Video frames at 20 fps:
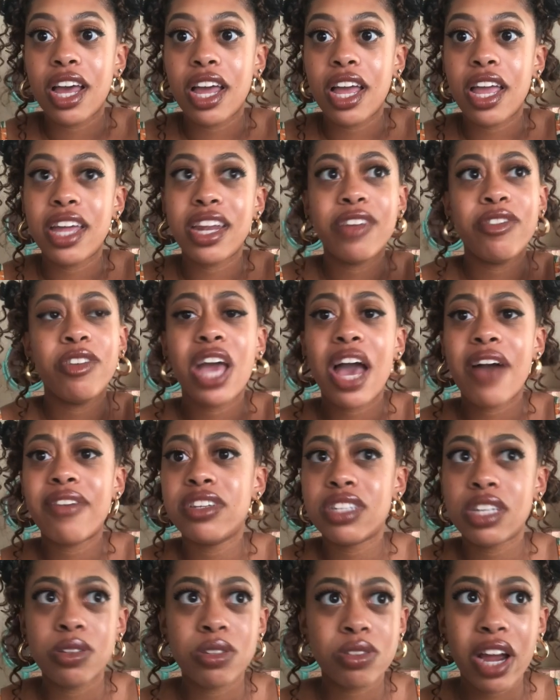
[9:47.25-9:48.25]
and if you haven't
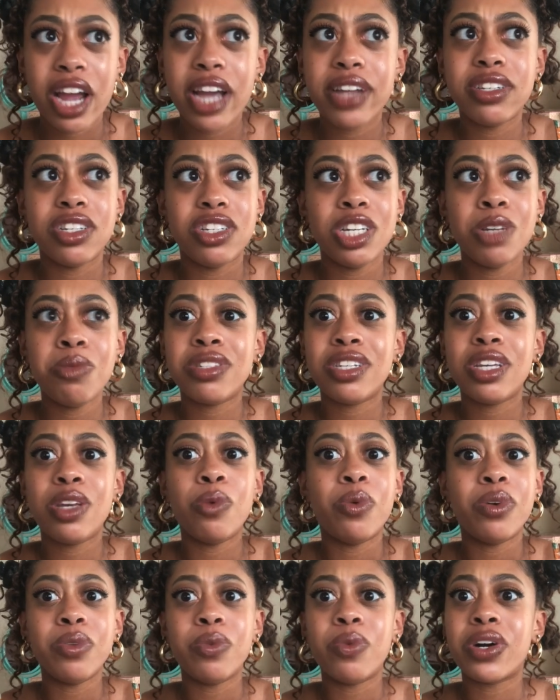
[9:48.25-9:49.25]
subscribed to Jypsy
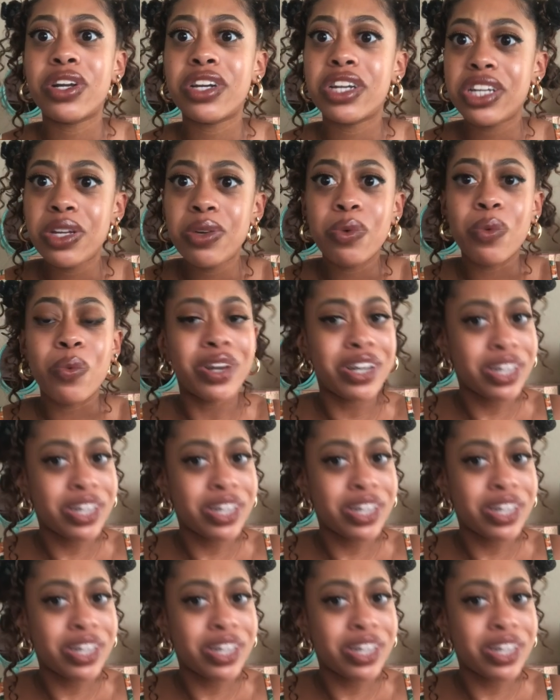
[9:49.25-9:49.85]
what, what are you